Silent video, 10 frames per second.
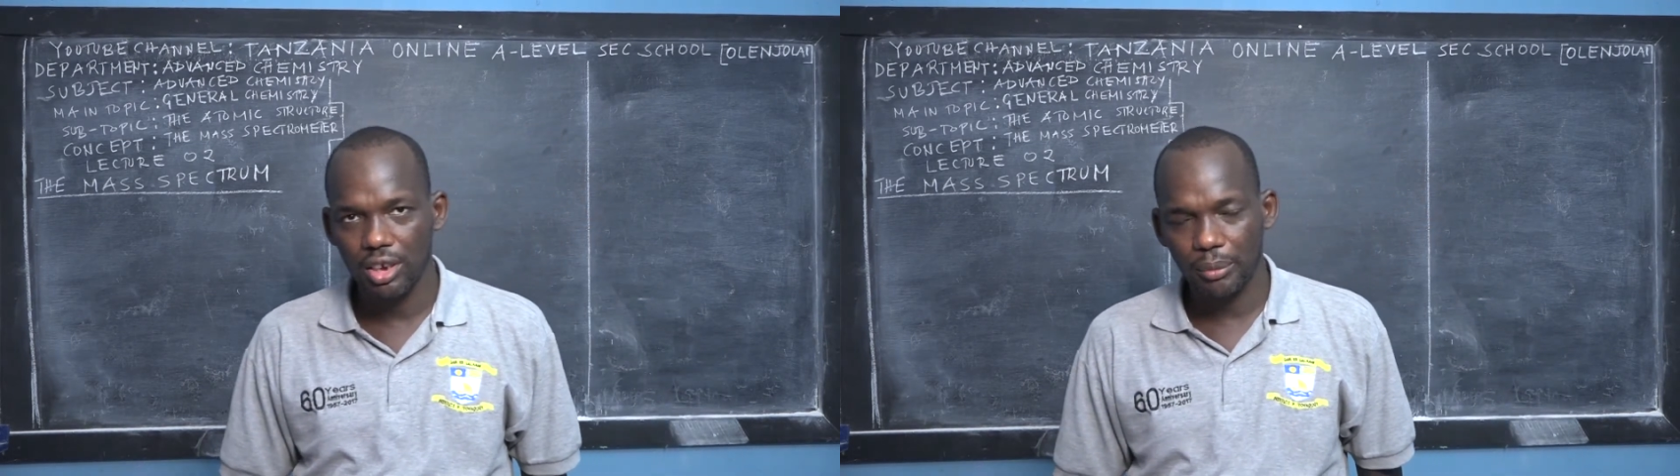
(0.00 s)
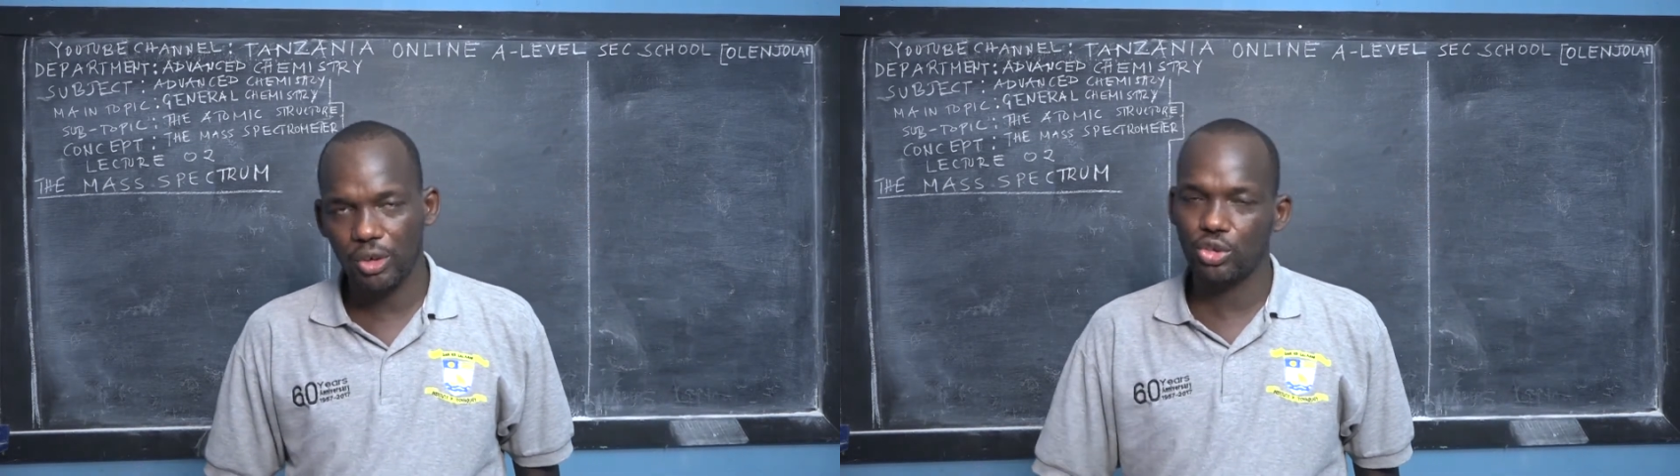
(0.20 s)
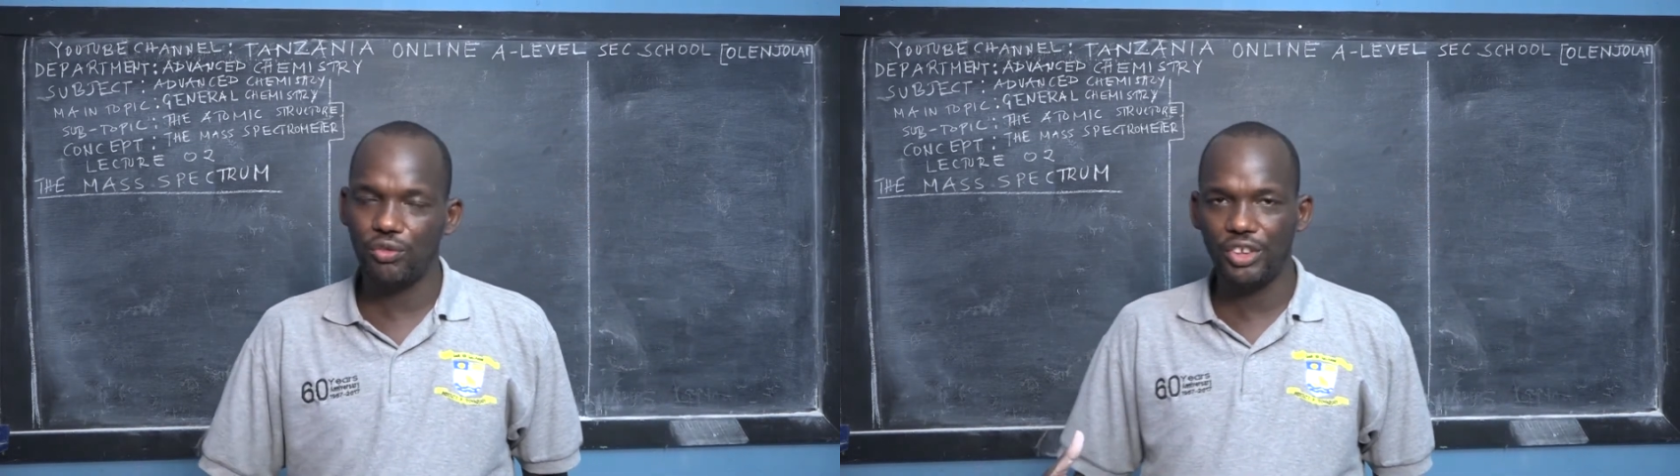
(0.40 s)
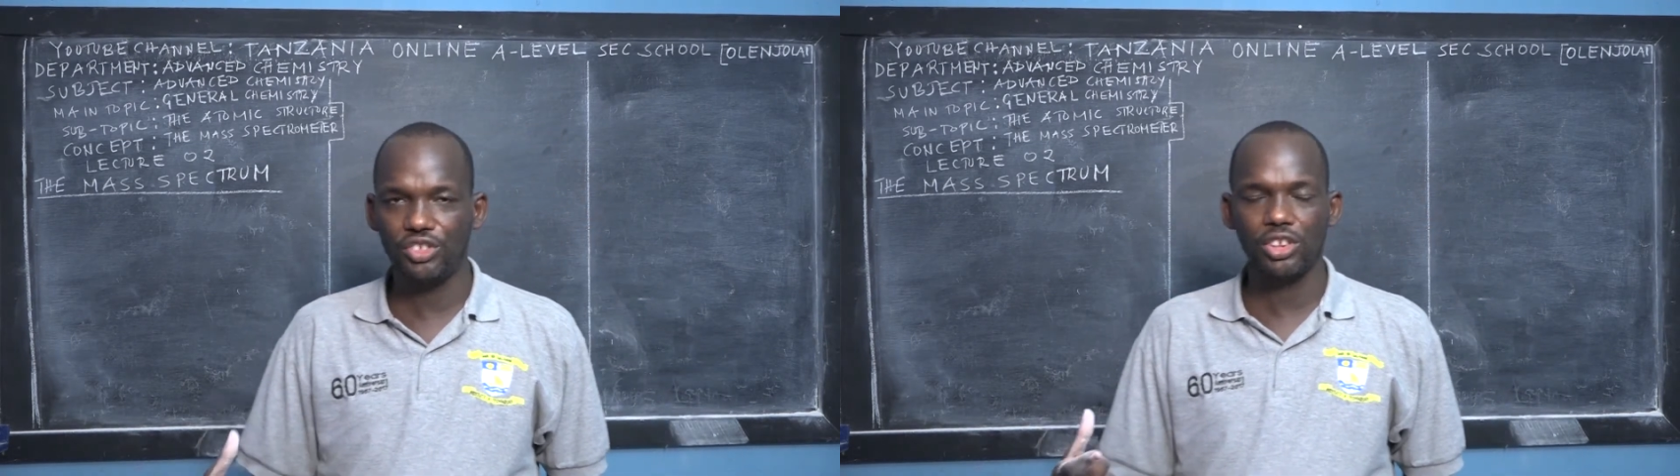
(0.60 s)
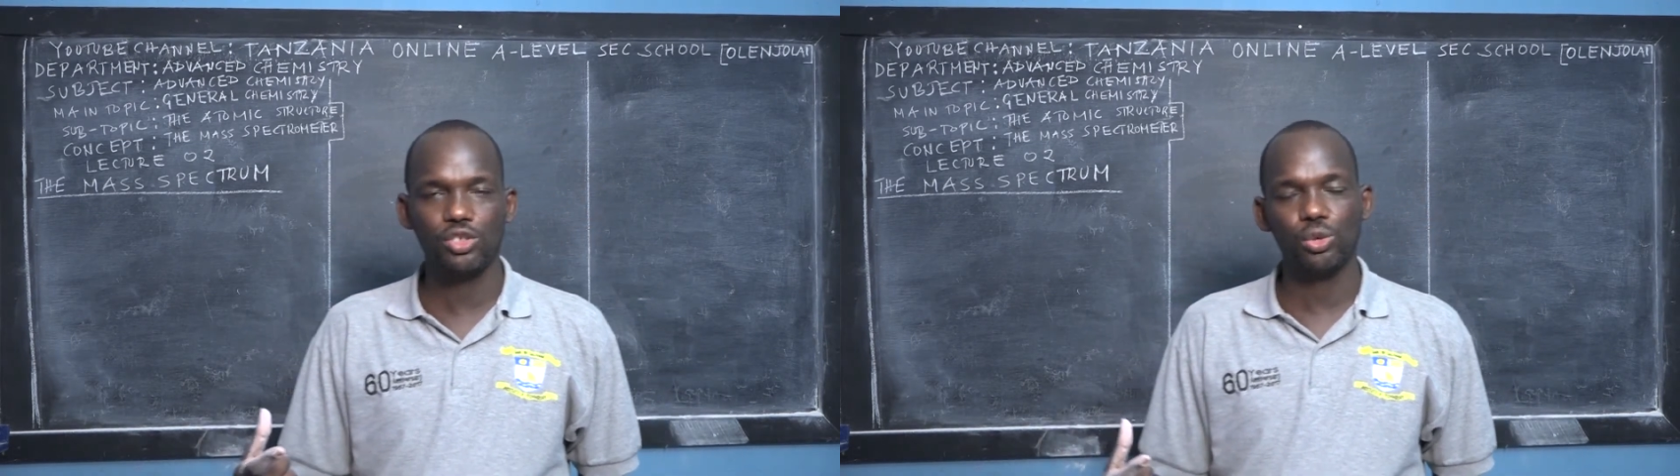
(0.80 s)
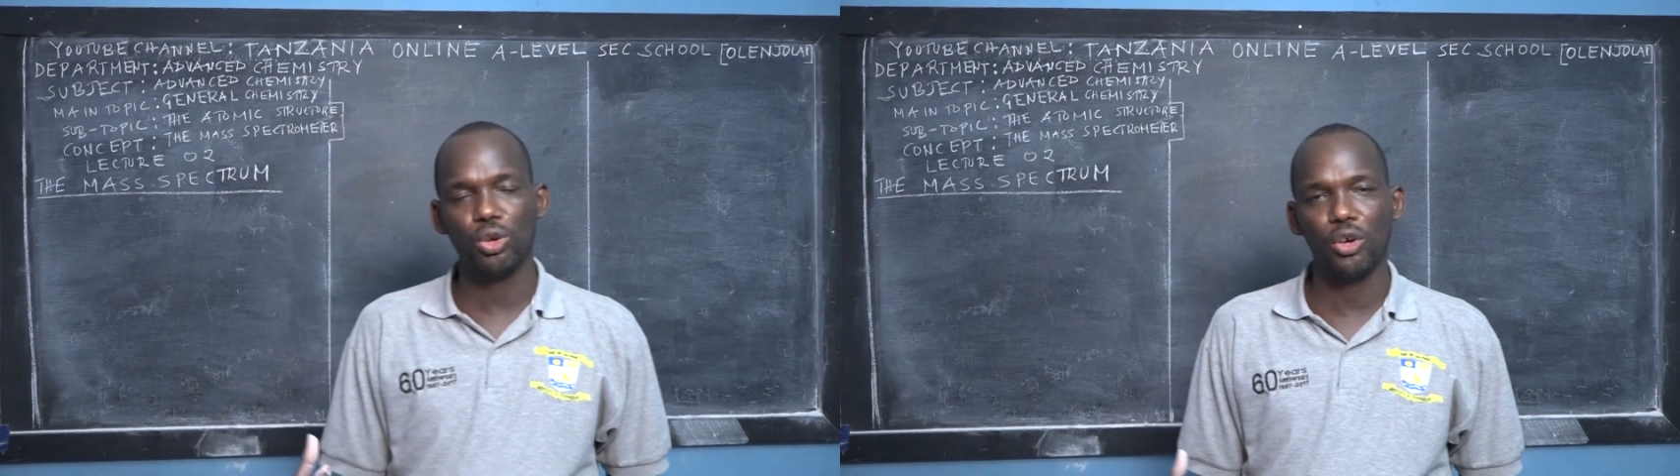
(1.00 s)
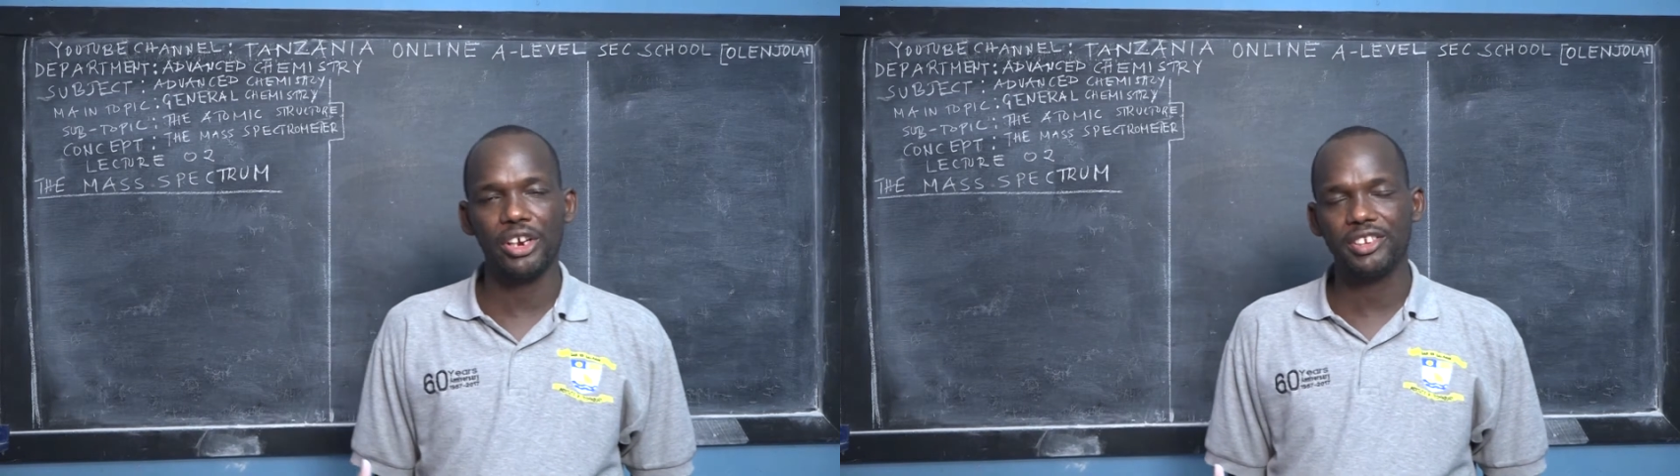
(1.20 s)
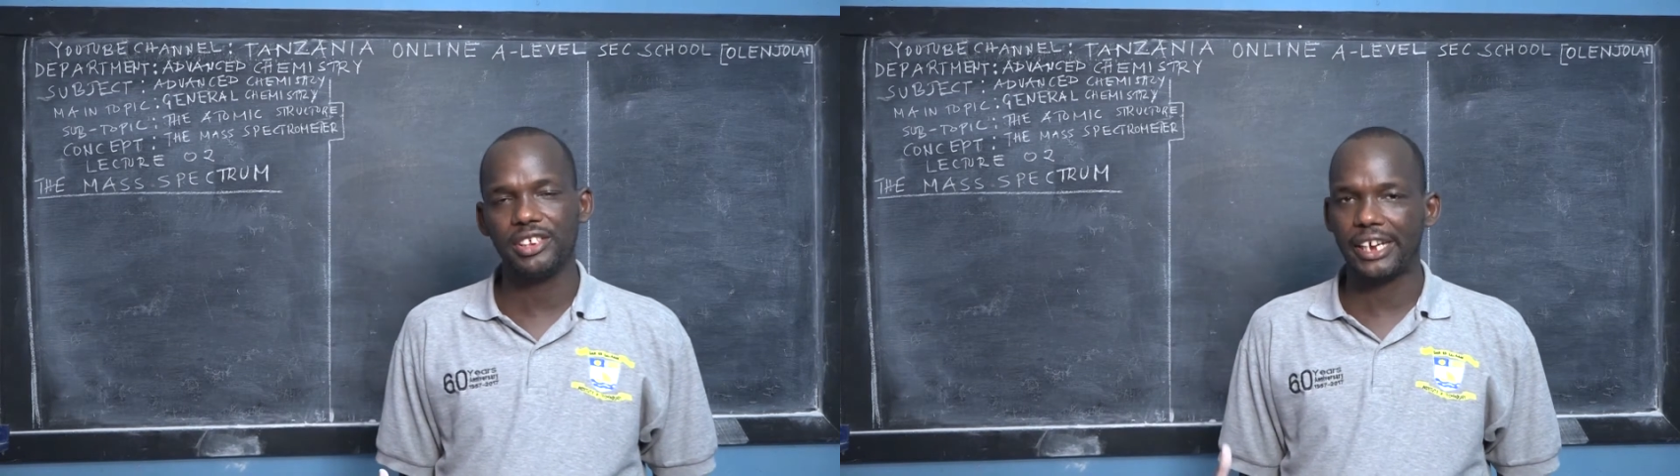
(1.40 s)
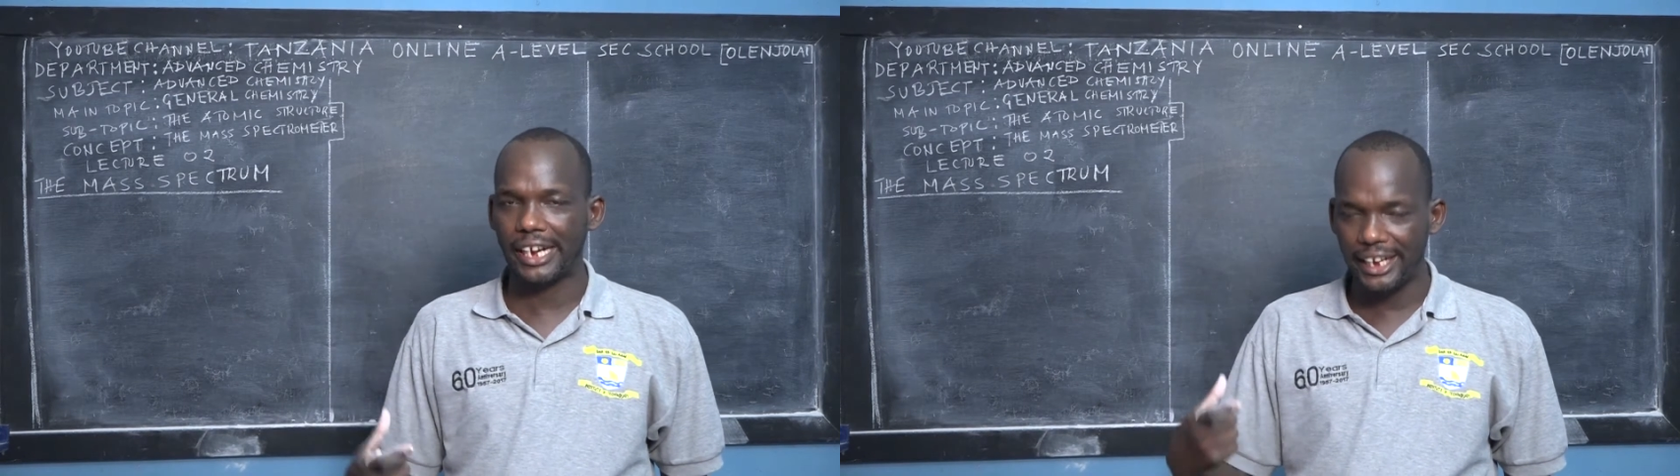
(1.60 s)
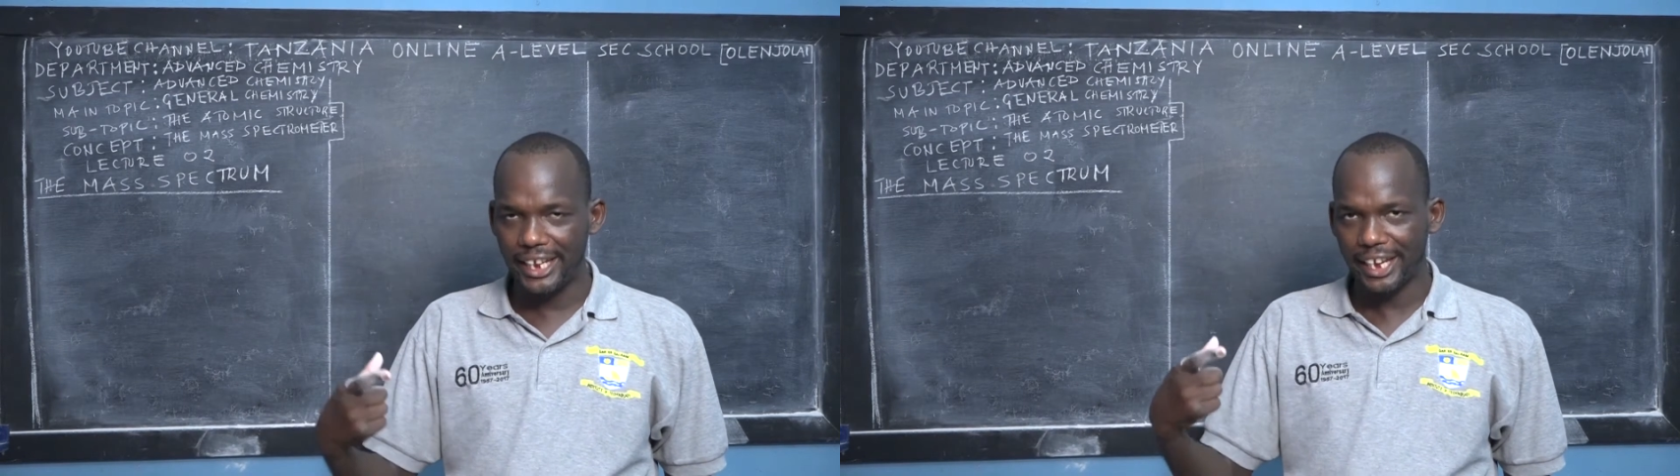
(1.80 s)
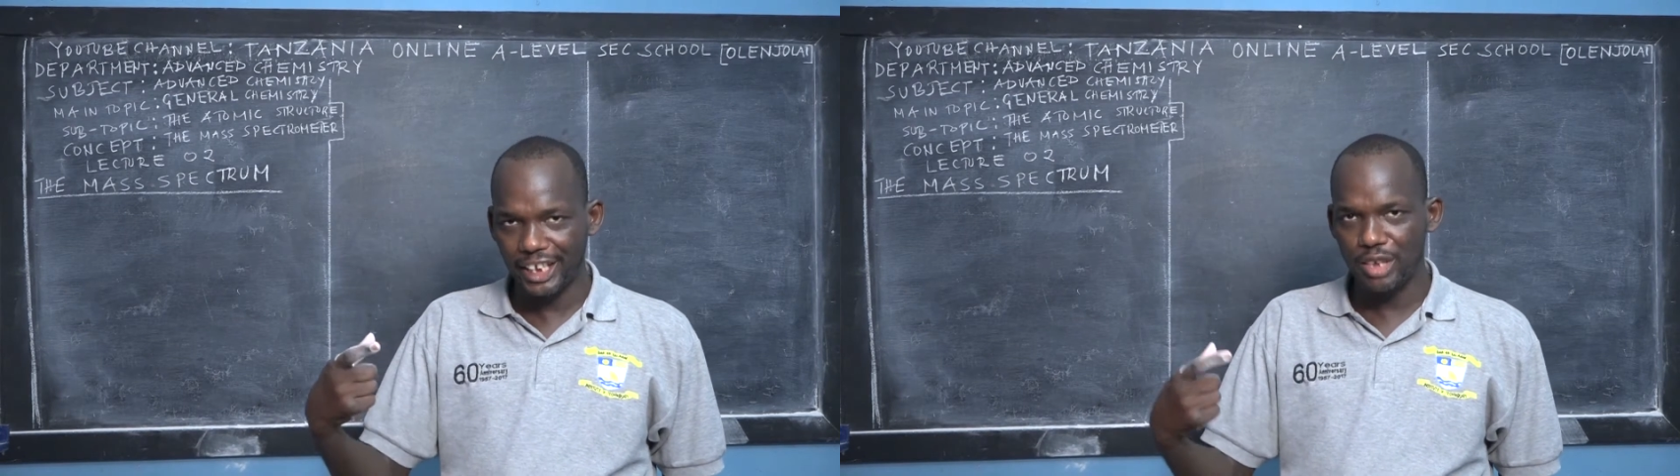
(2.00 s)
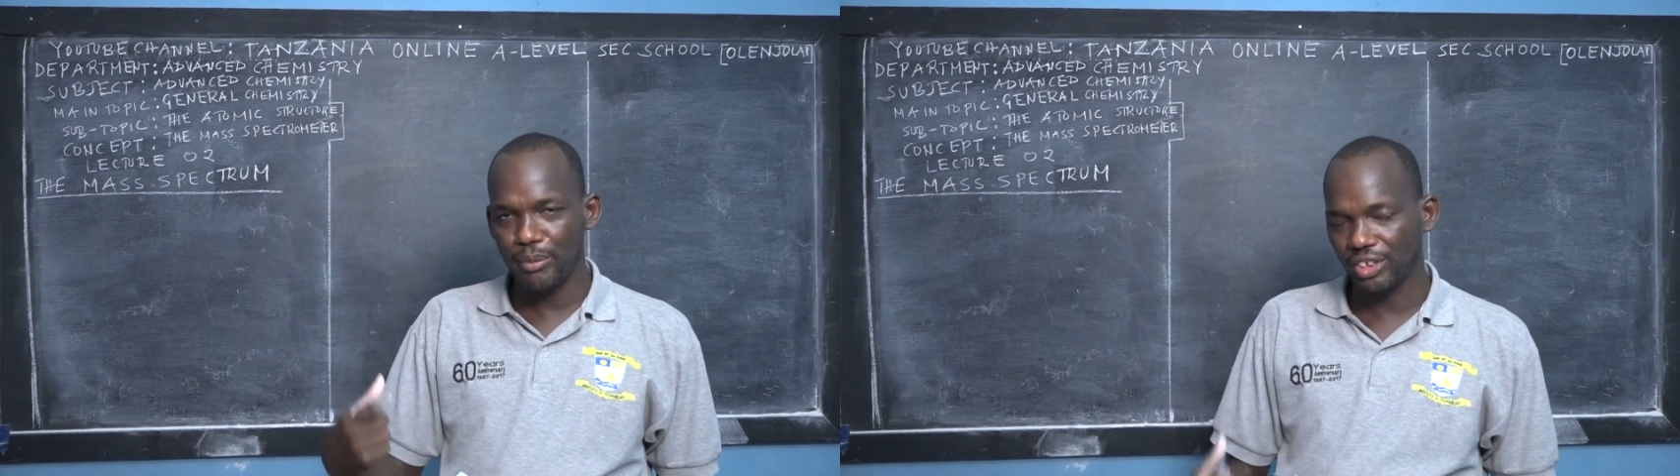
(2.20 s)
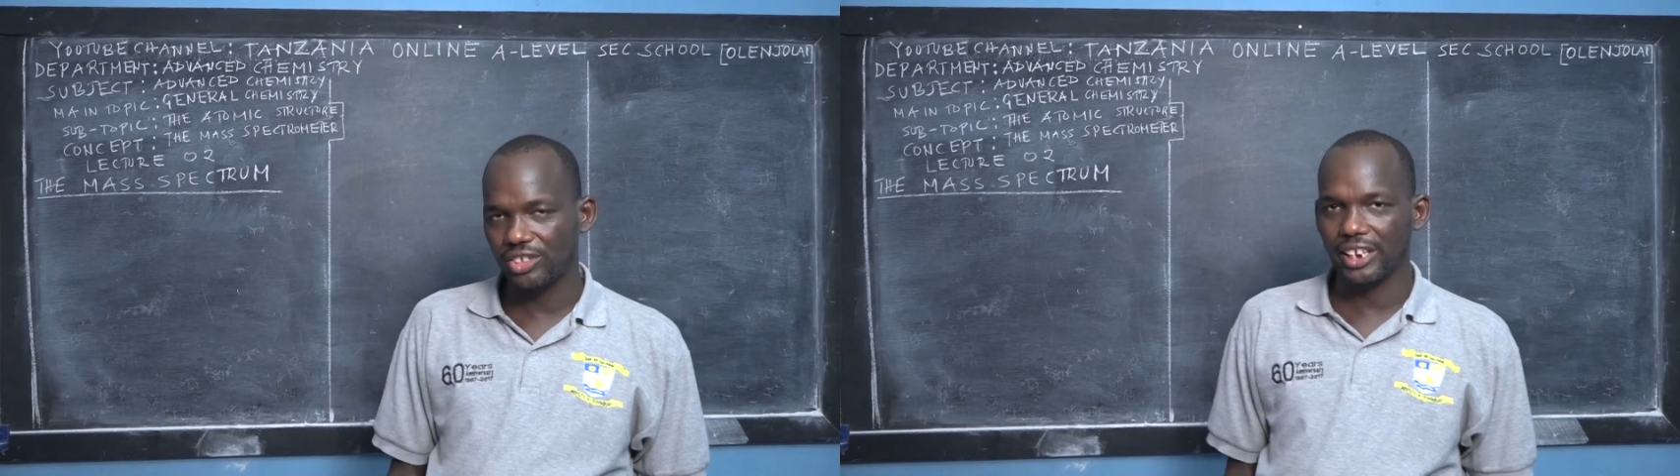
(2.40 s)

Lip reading: Because visions, you know, it's a clear image